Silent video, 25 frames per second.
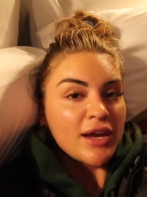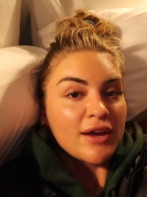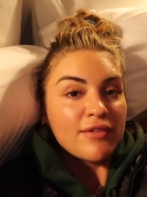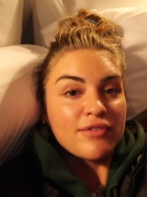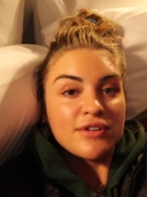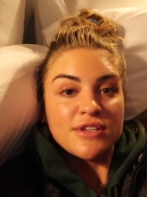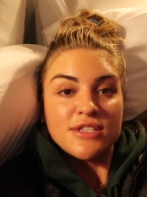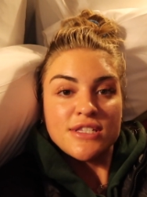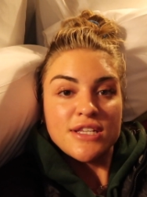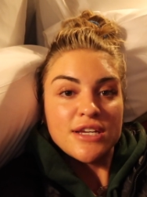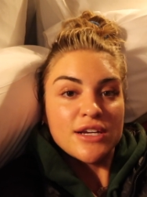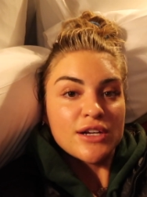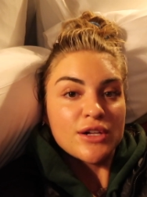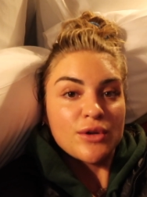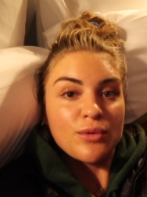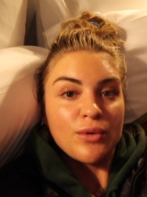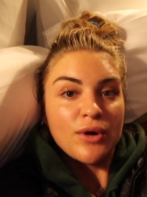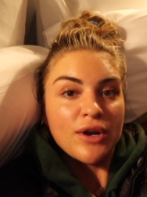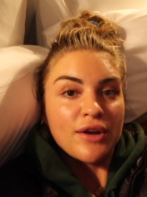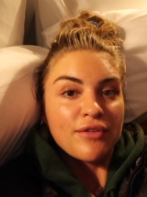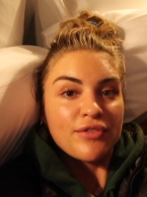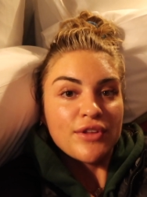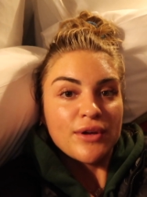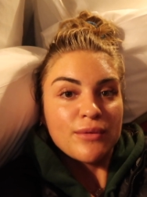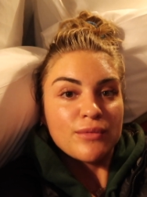Every single
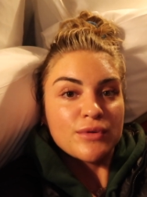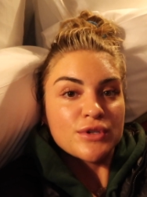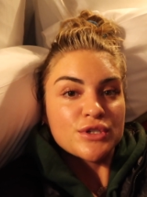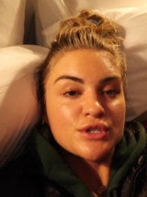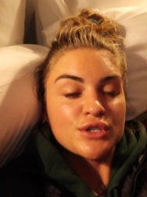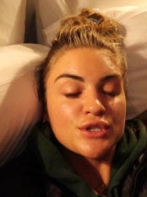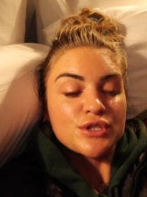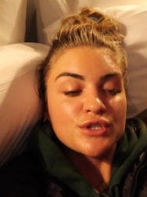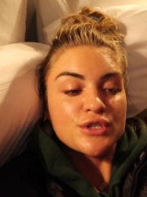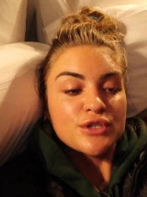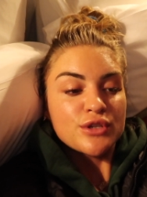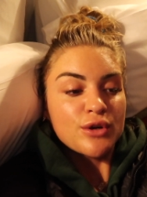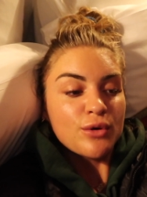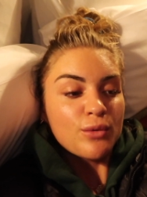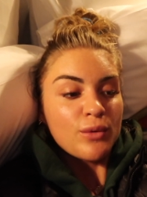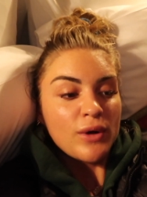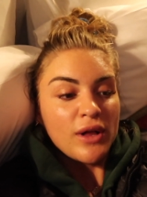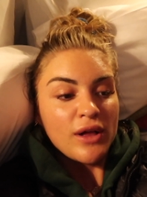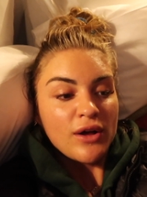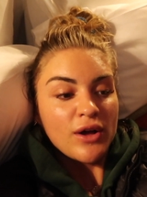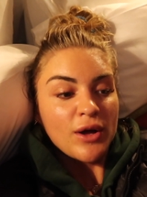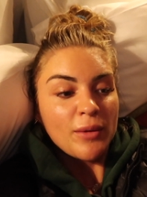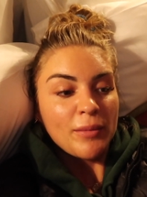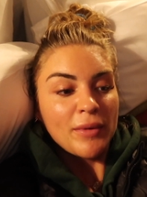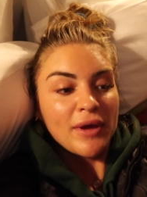one of them was just so
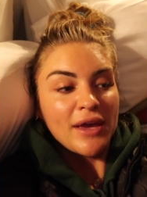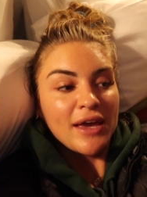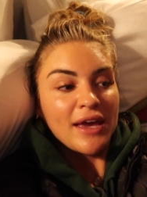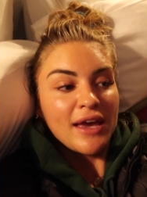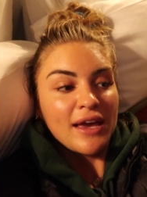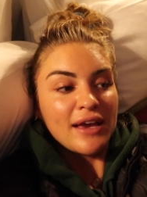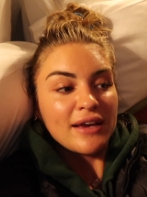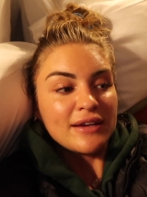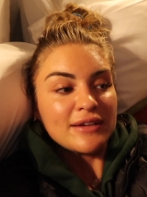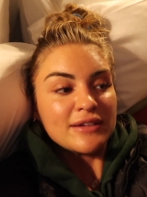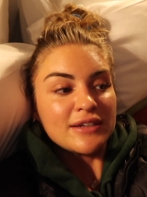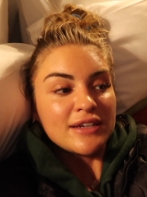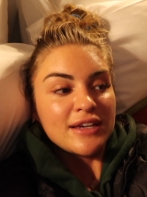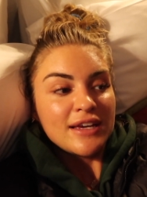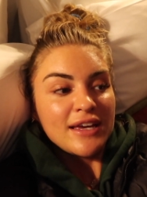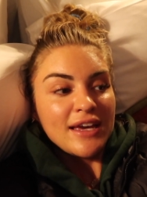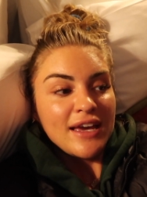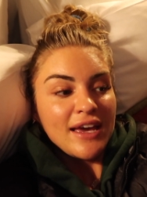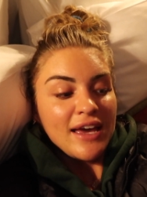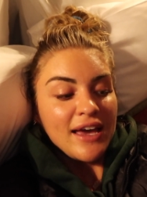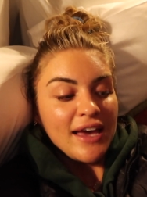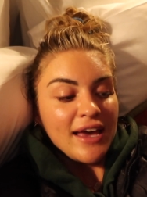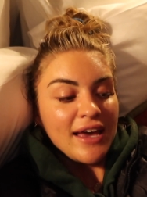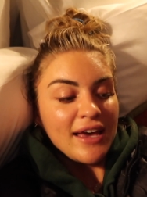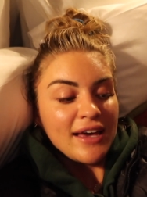welcoming
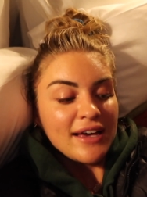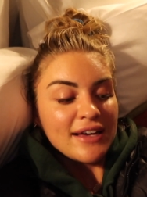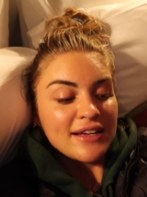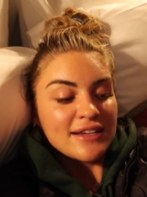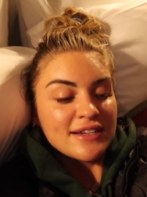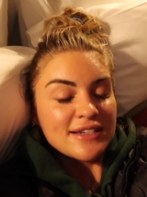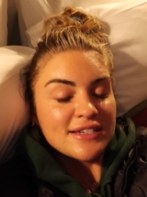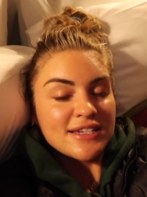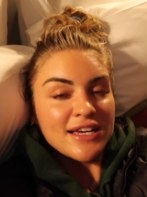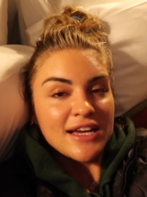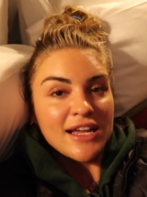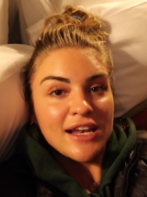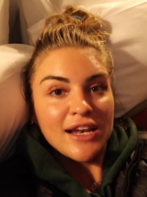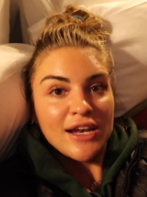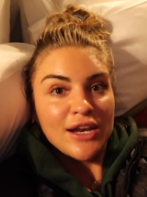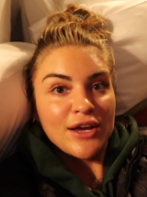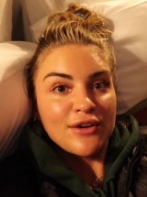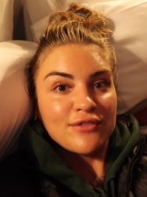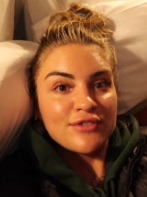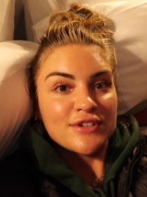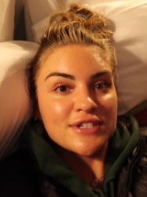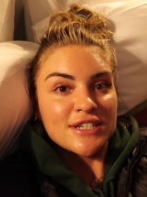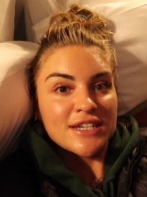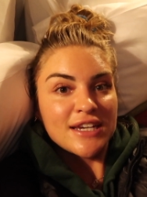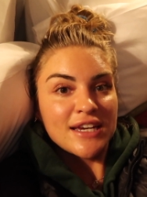and I
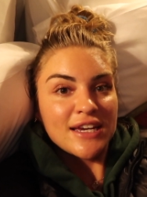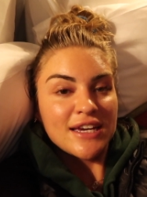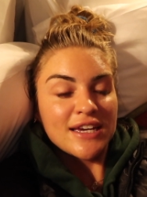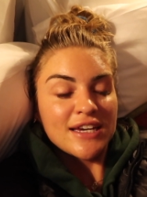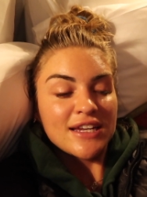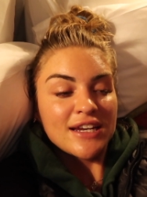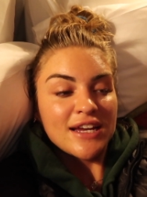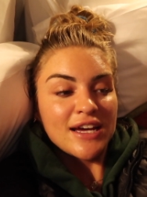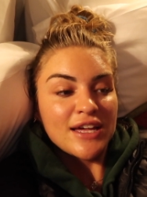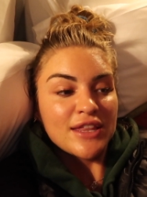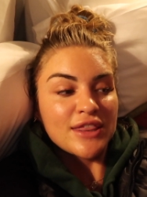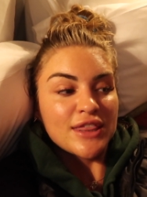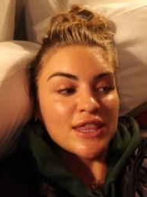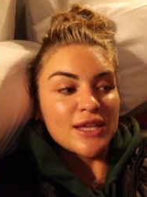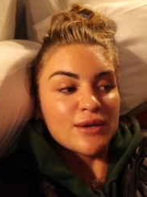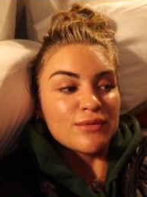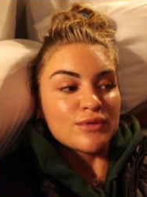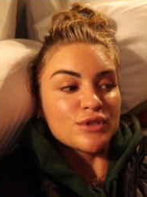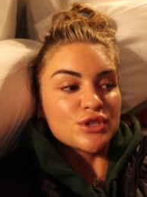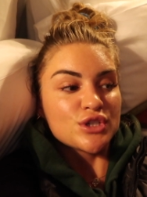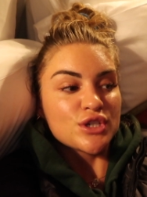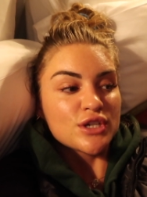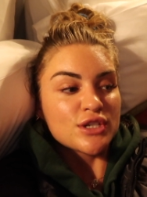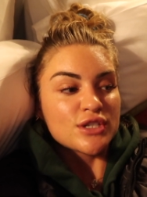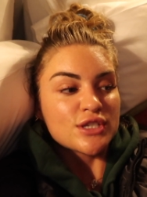loved it. I think
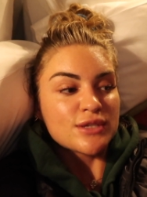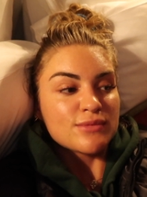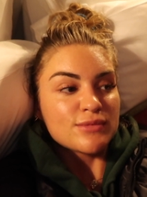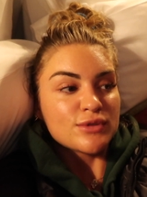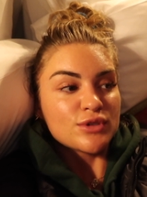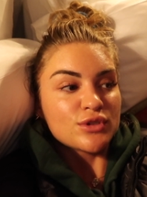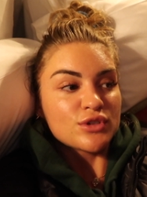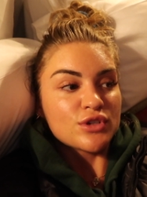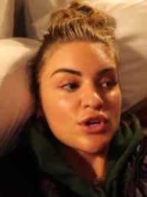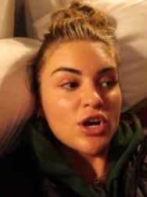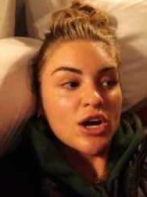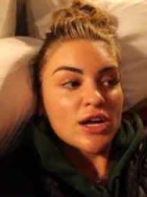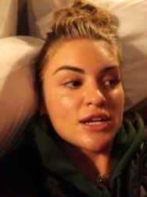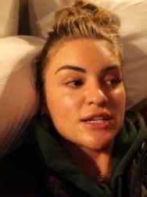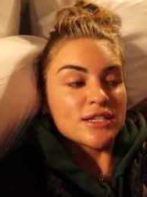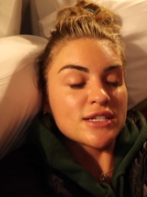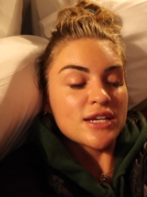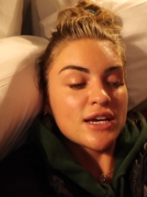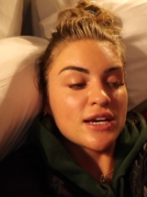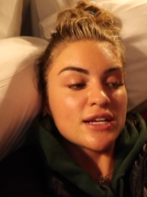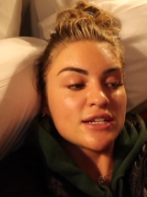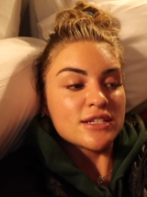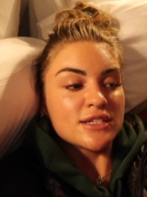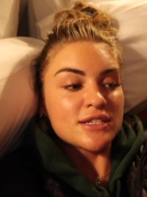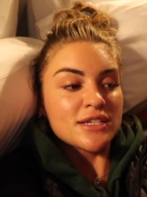we shot some good
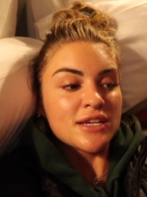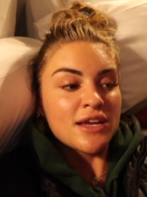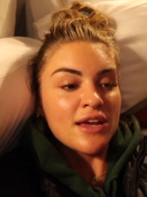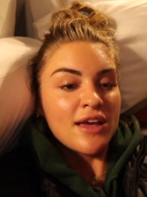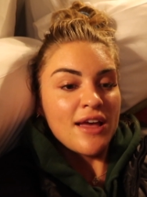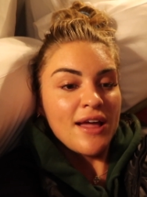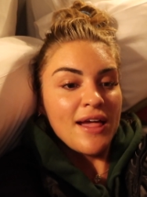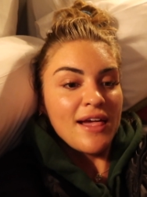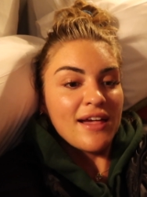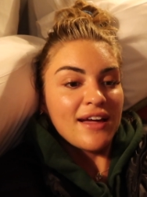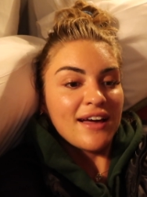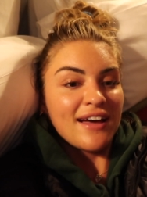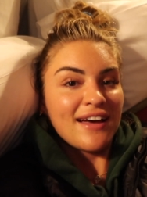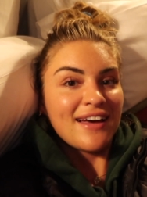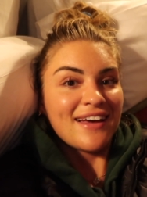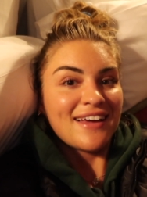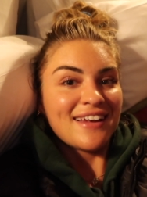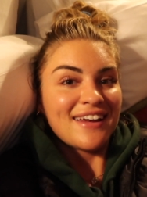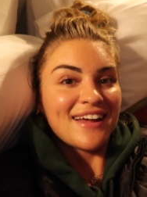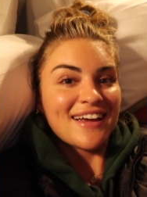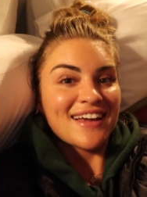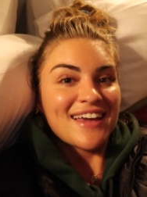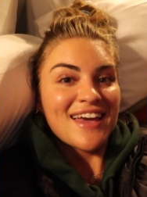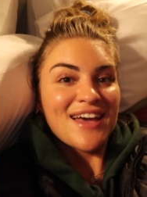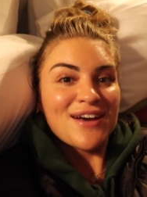content
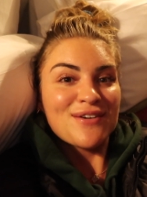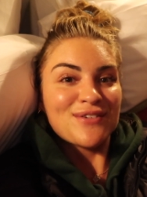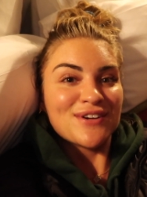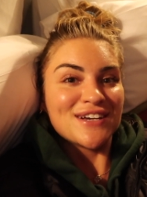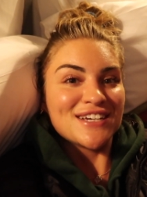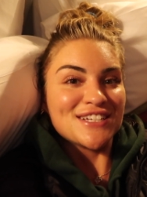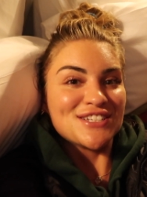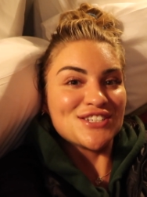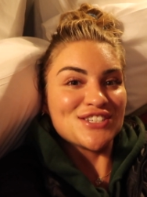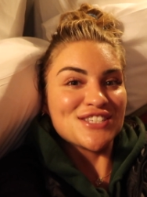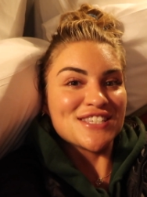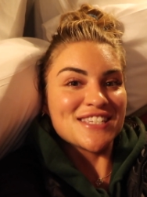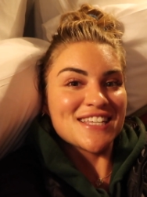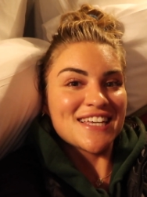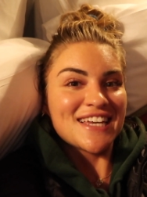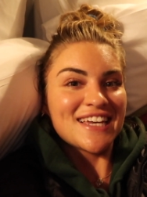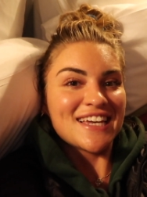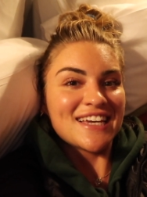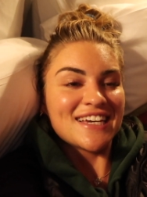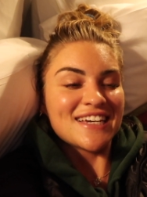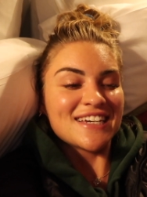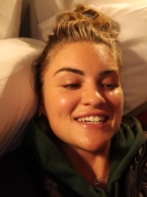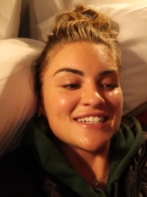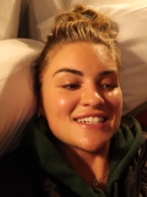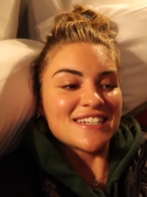and I can't wait to
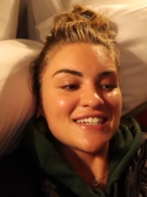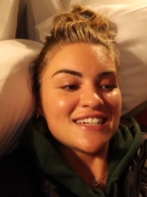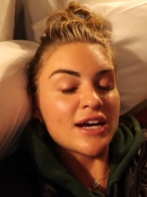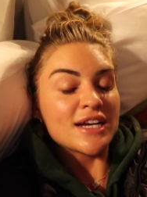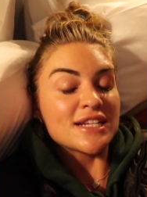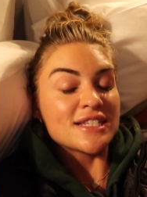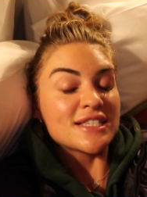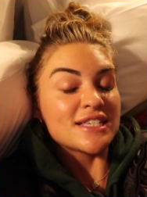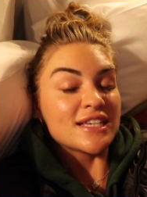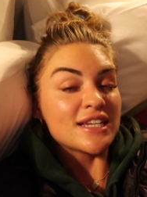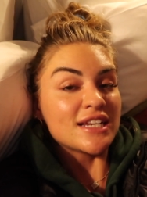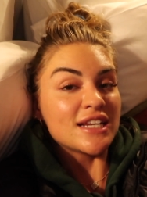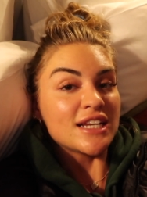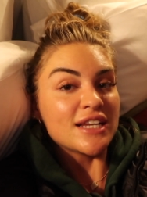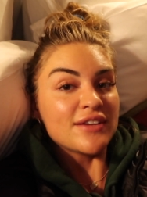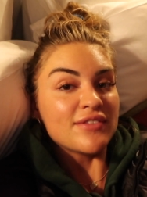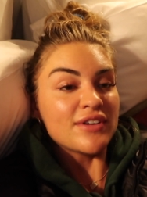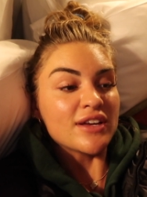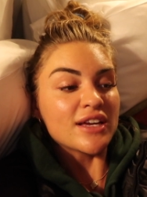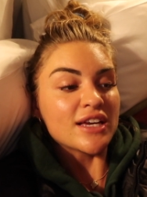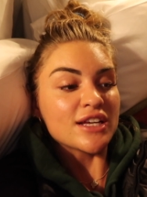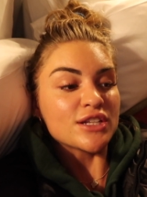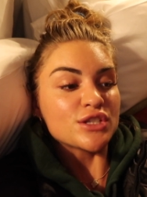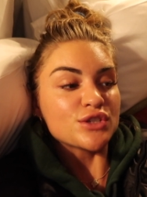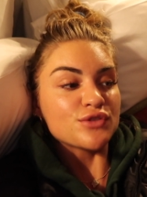see it. I didn't
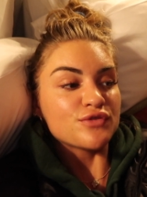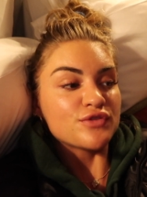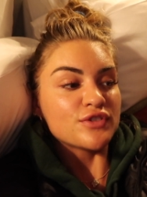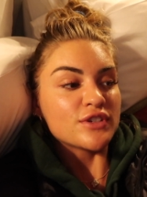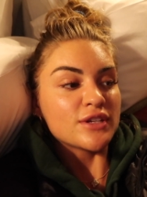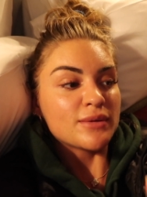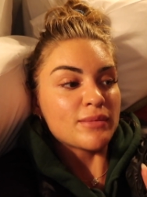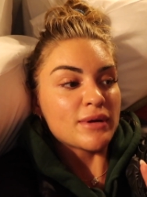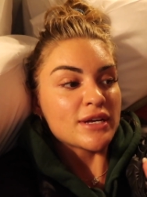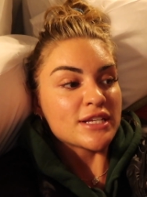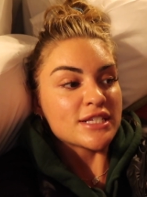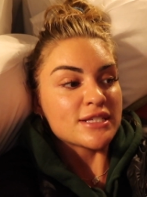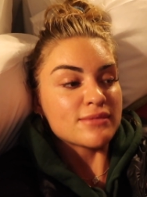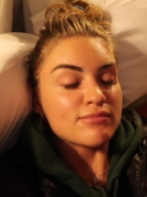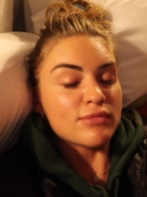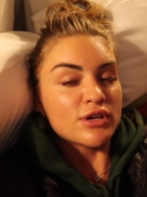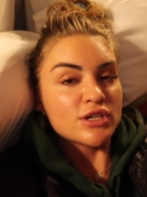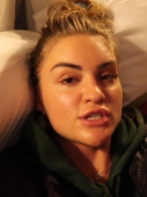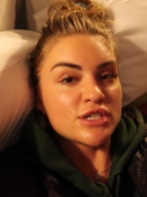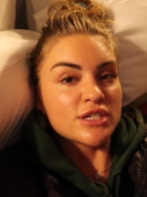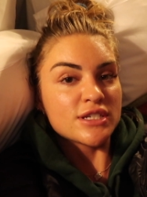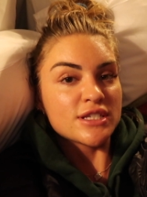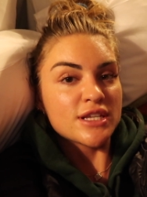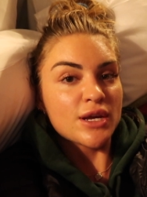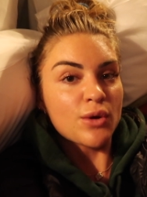even get to film as
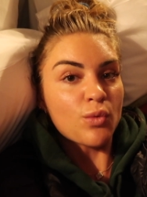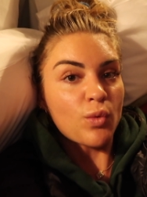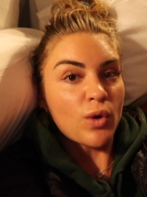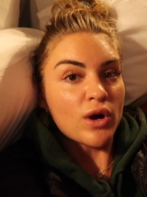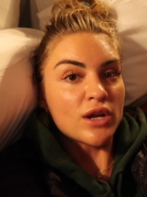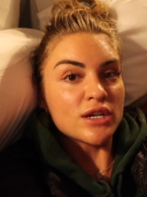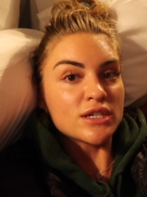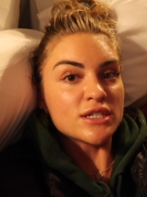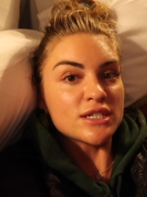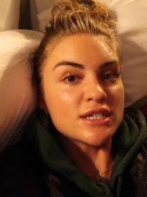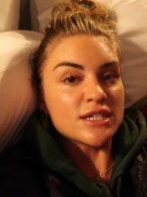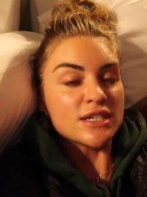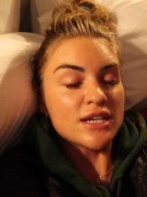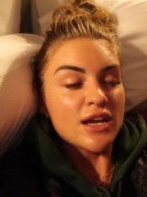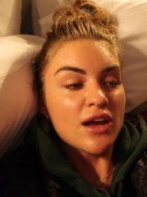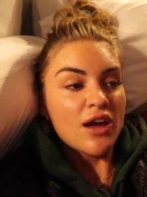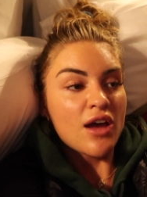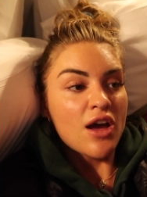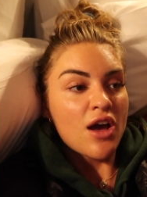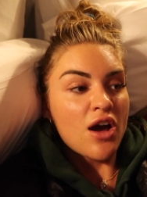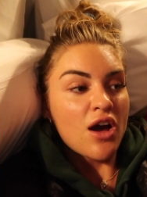much as I wanted.